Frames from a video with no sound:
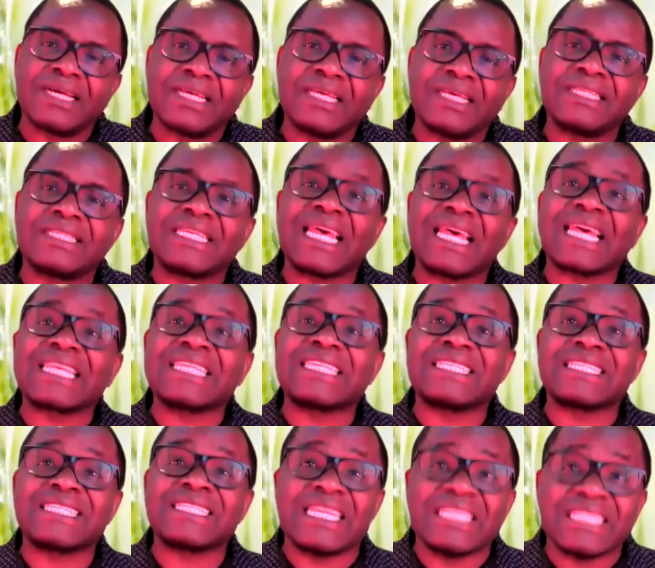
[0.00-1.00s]
is
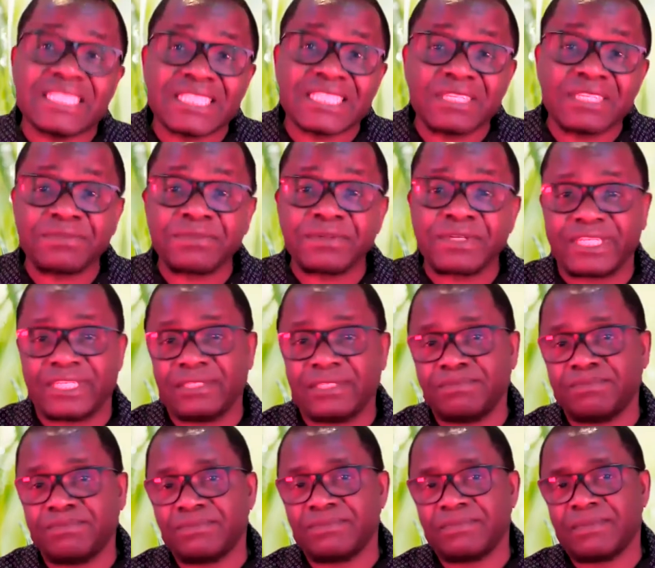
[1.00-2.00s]
extensively
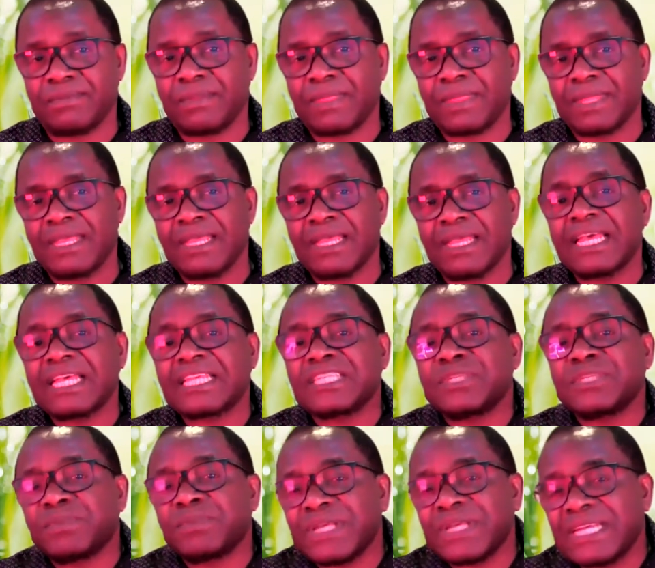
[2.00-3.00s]

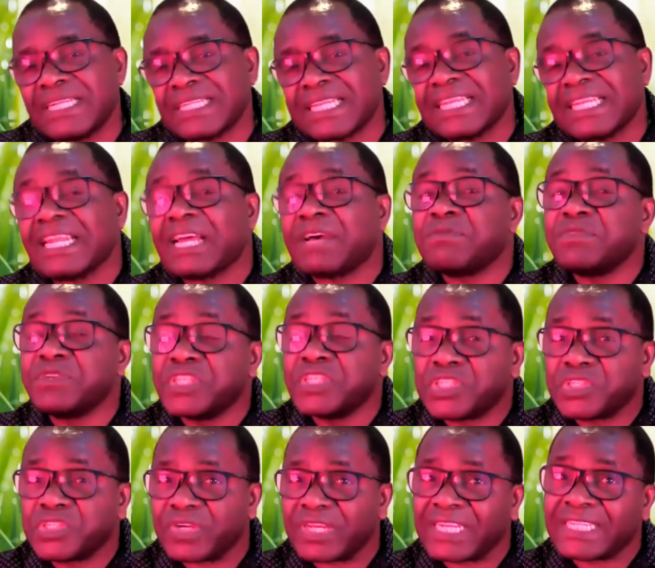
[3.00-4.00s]
explained in a
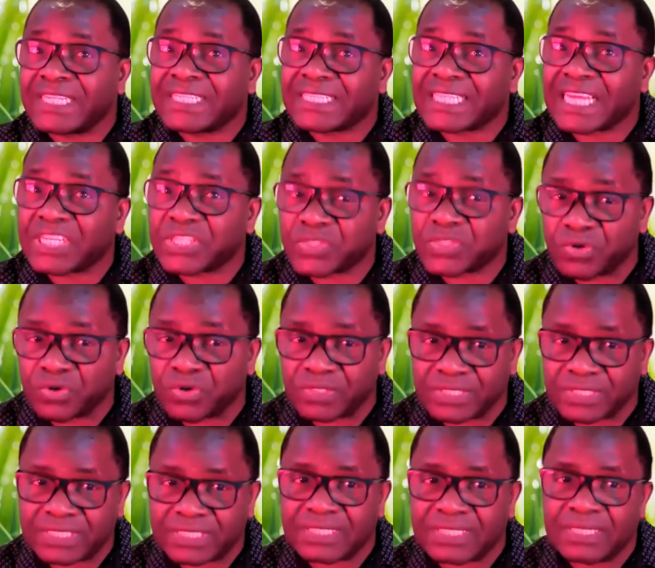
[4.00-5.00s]
video
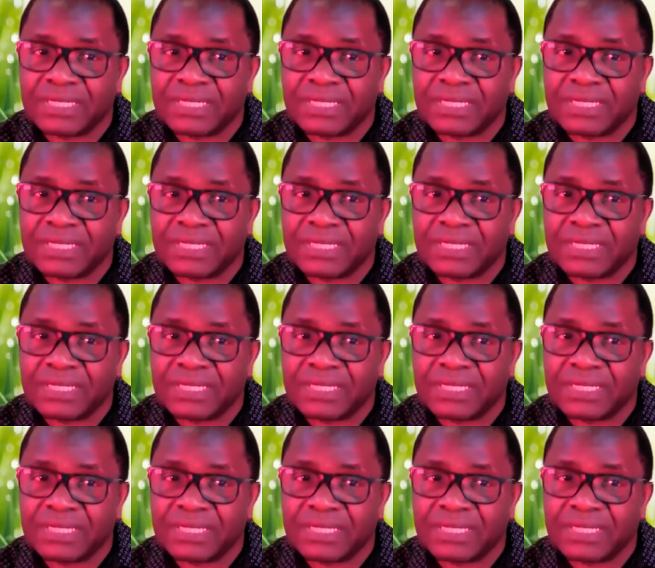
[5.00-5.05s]
entitled